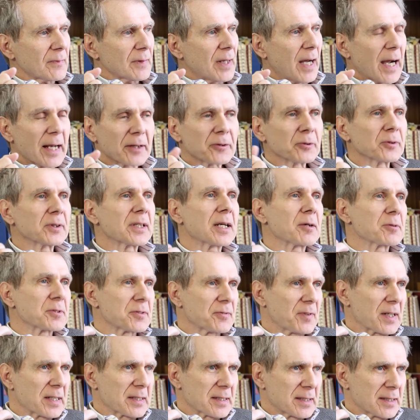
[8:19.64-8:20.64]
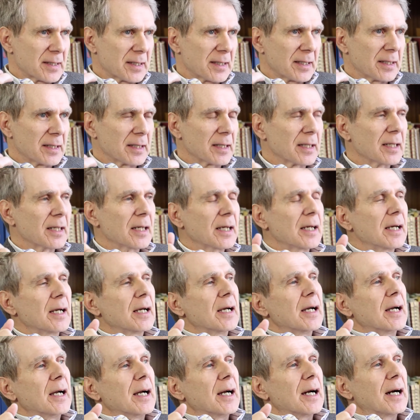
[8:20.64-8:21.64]
I thought that was fascinating.
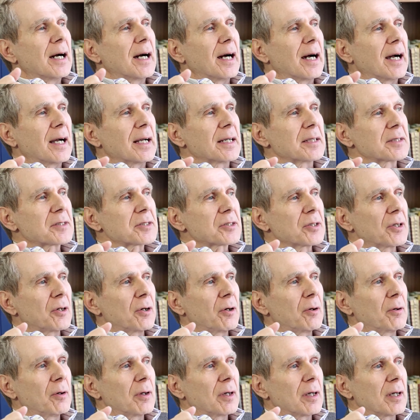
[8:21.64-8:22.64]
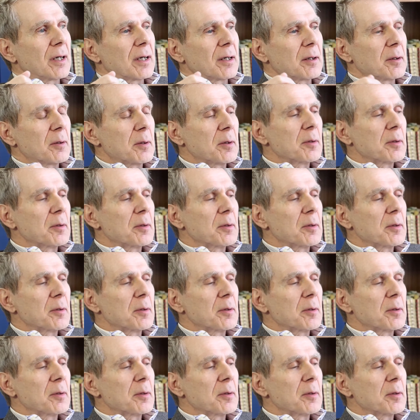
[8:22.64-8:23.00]
Uh, and so uh,